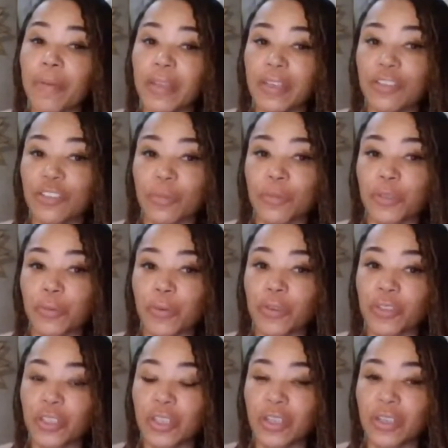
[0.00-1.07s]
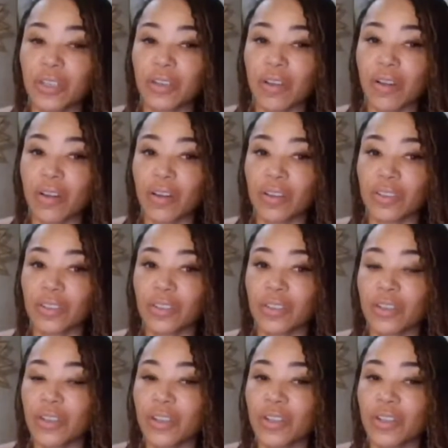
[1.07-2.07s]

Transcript: eating so much protein on,